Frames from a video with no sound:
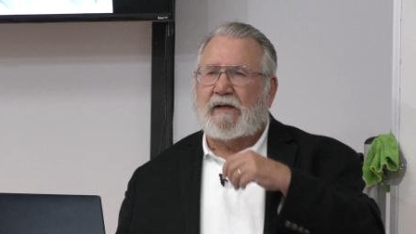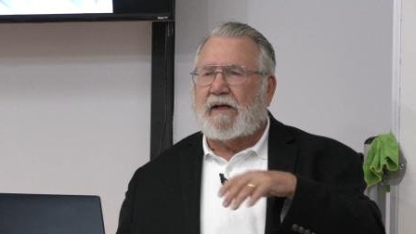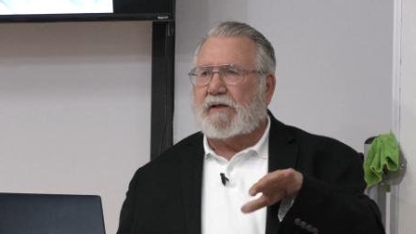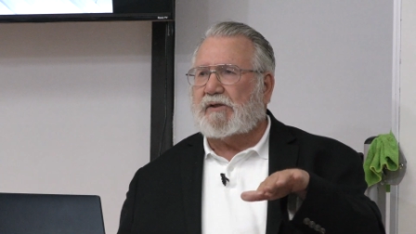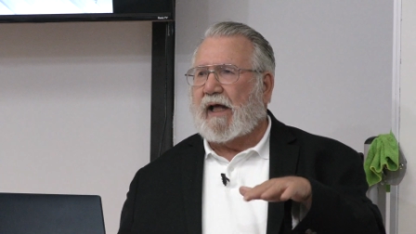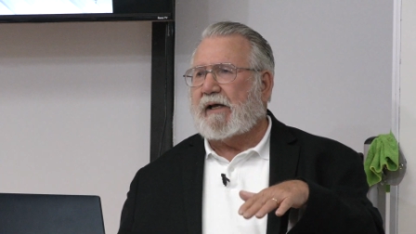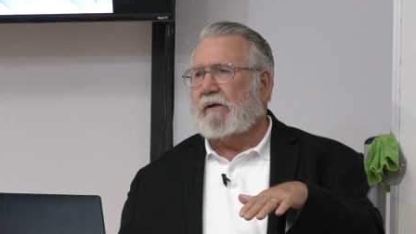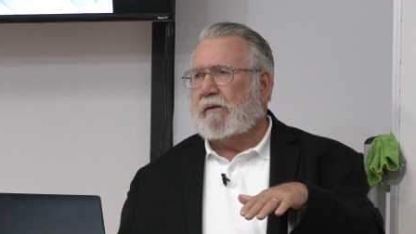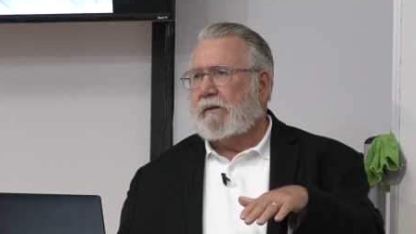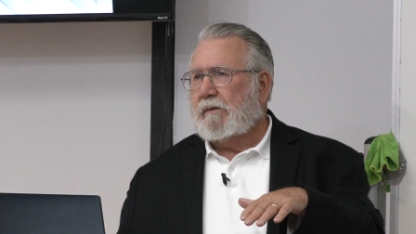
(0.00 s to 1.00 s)
Yeah, it was awesome, actually. You know, it's like,
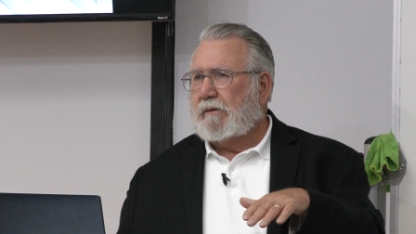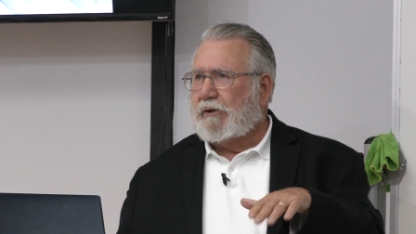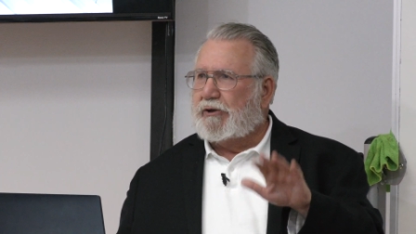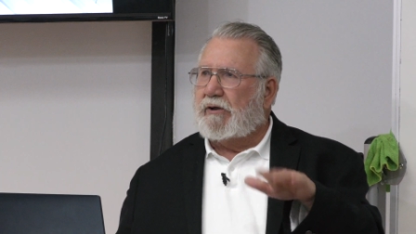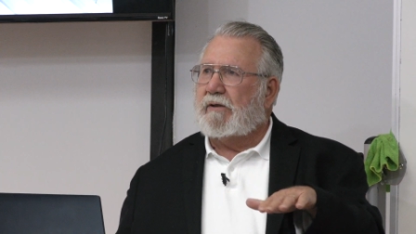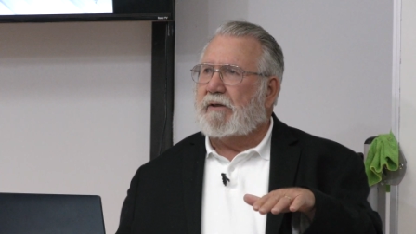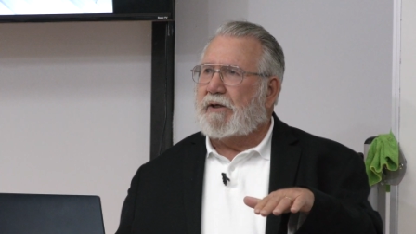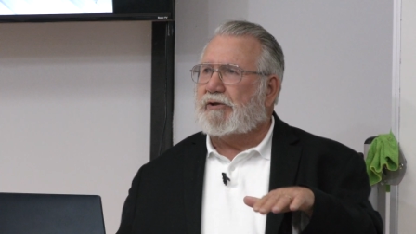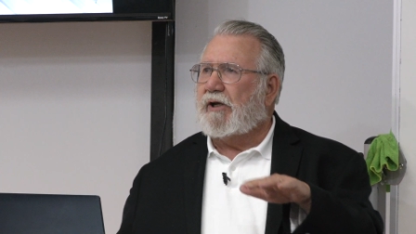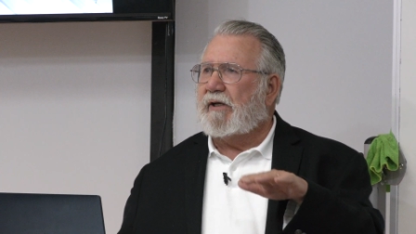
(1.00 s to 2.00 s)
You
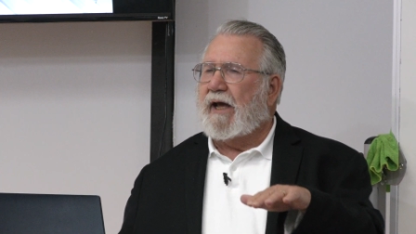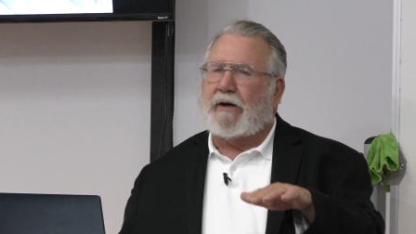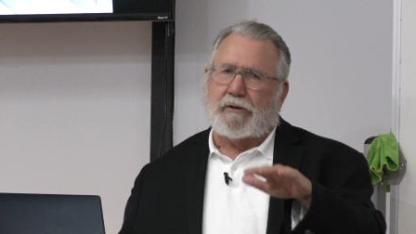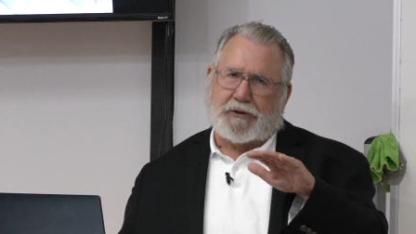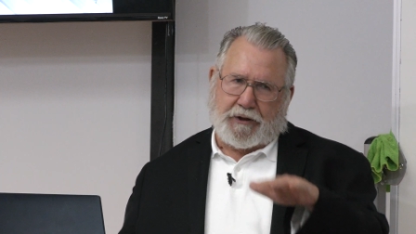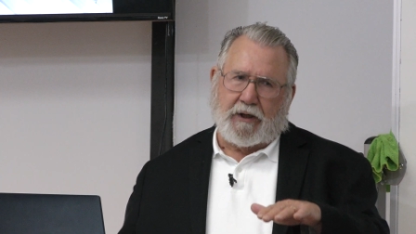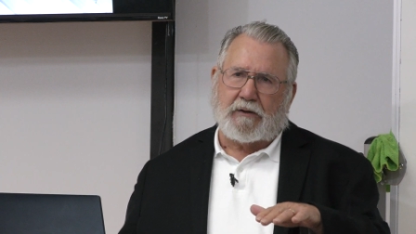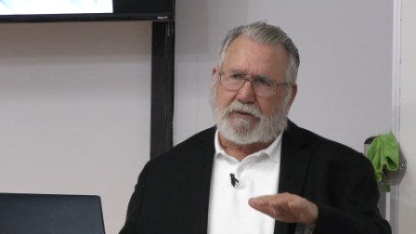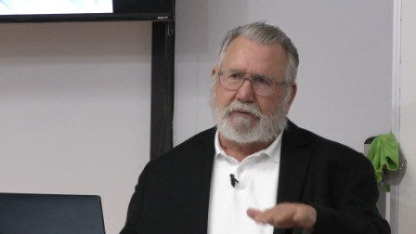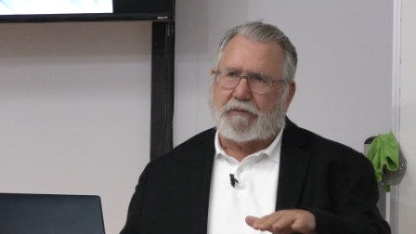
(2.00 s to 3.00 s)
shouldn't let your
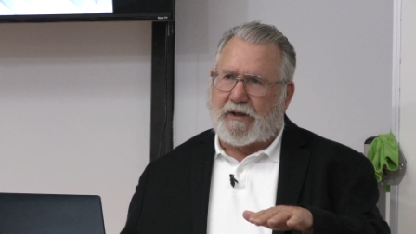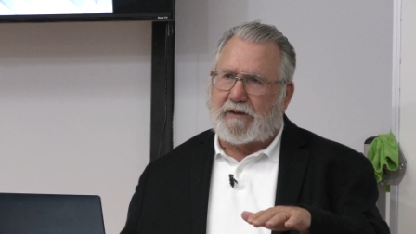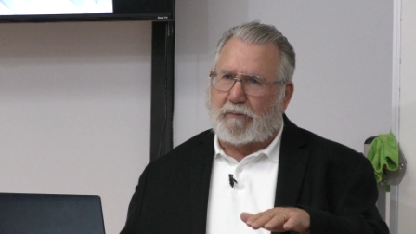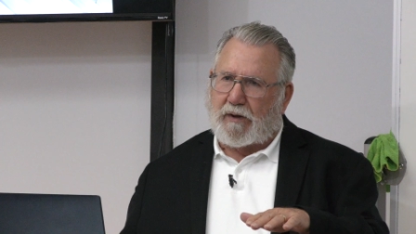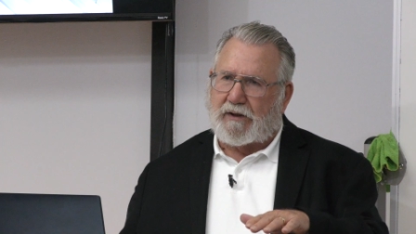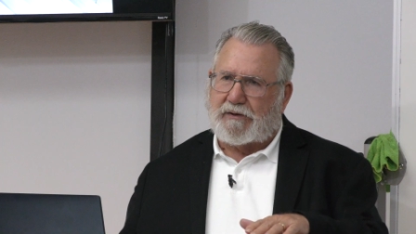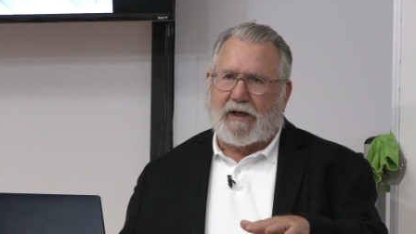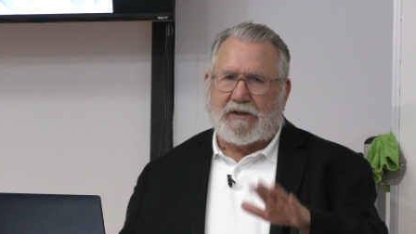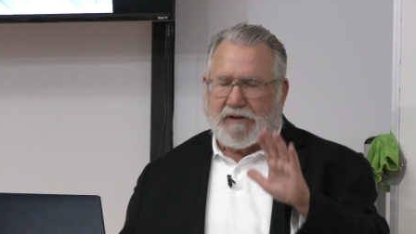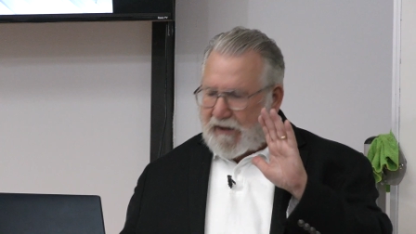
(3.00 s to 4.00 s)
children read the book of
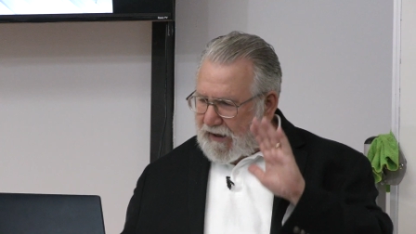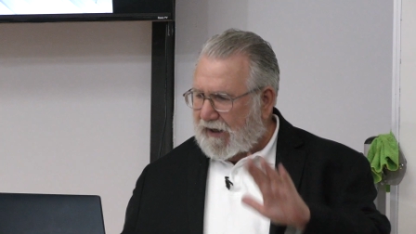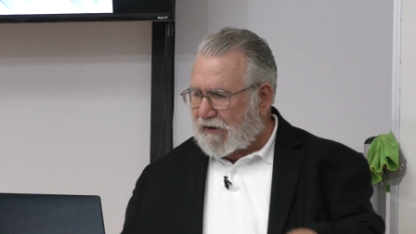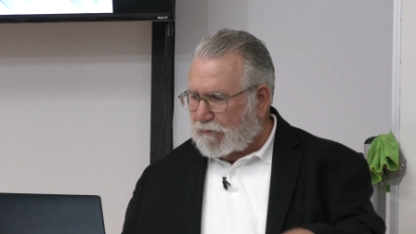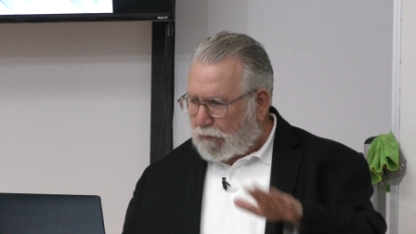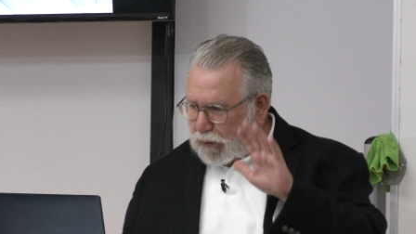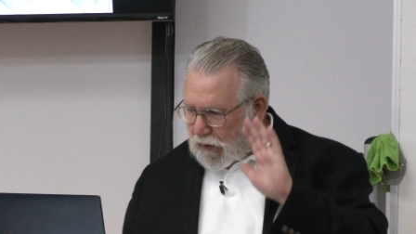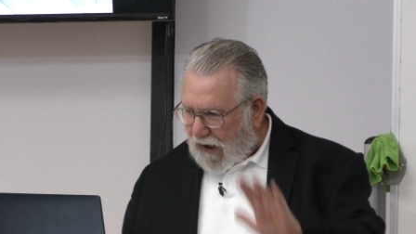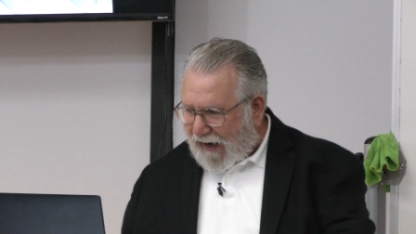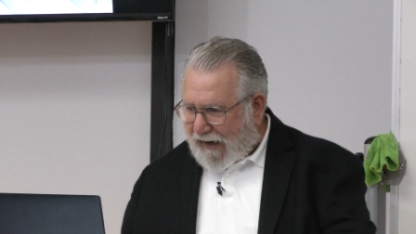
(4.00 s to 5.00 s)
Judges. It is
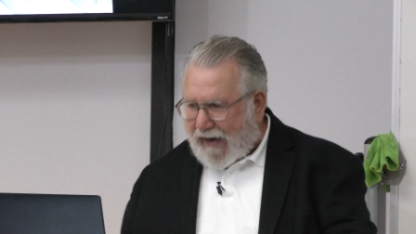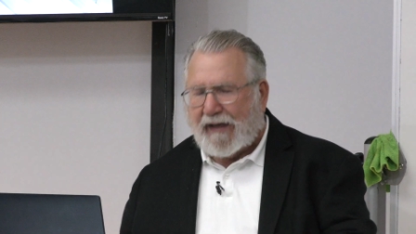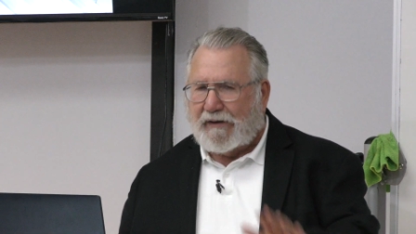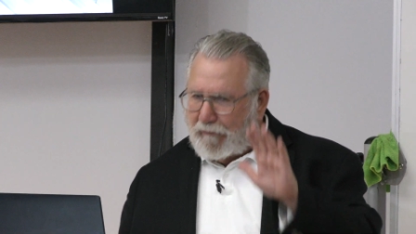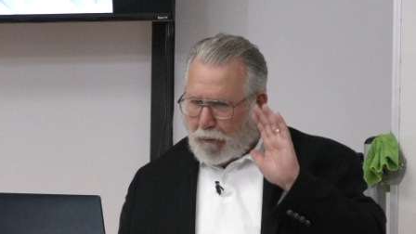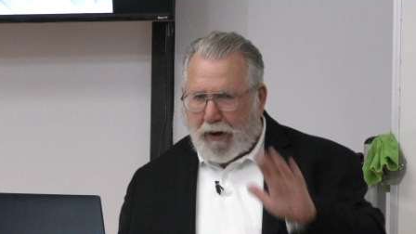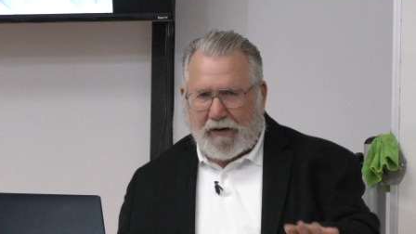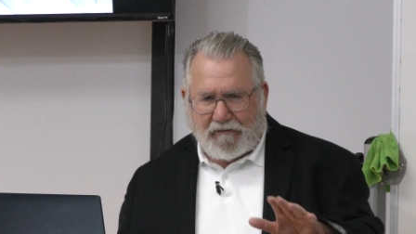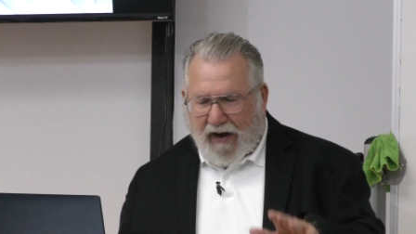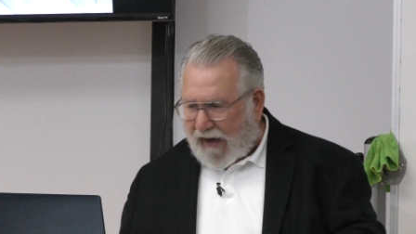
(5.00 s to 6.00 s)
bloody and very
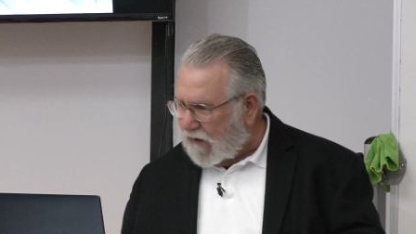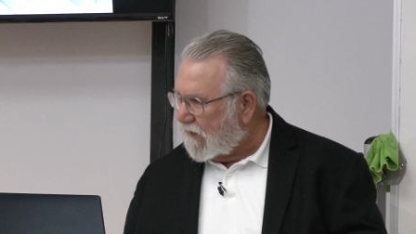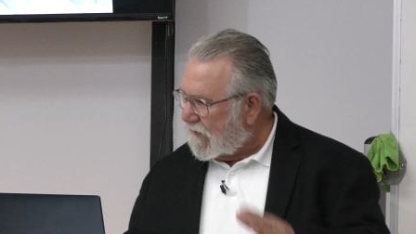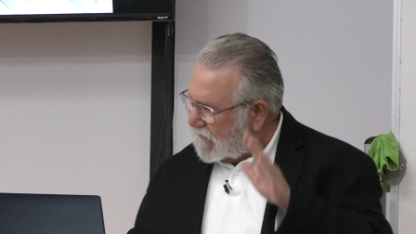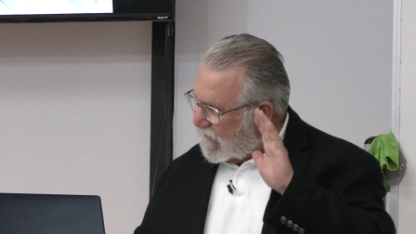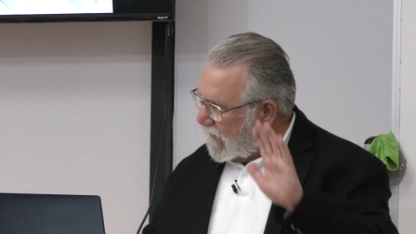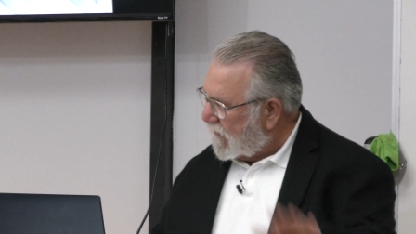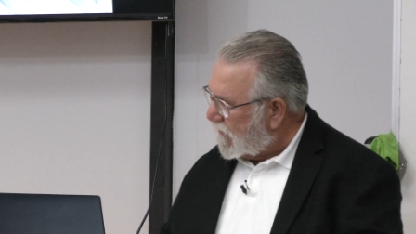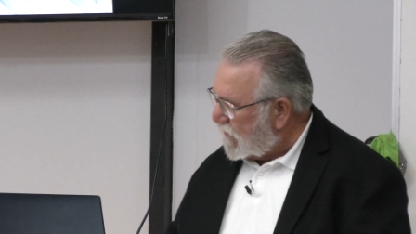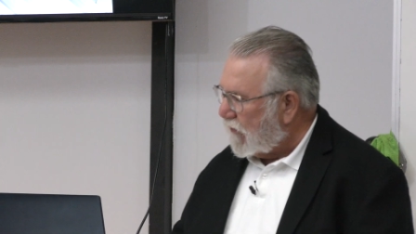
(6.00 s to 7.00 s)
violent and very
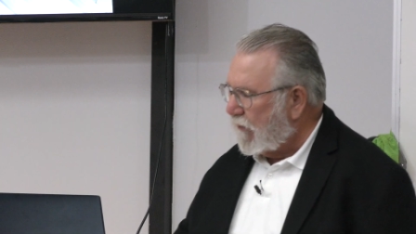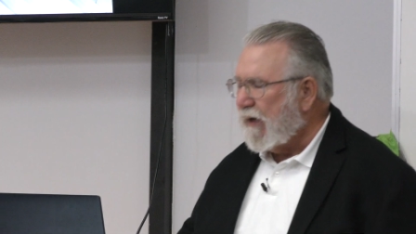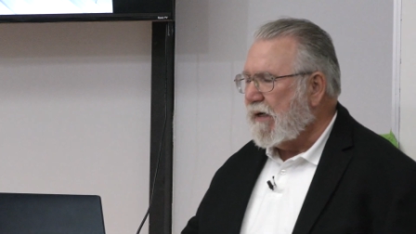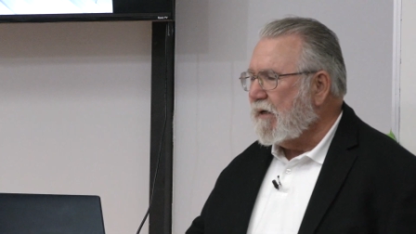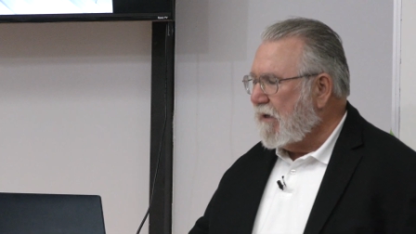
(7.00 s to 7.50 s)
disturbing.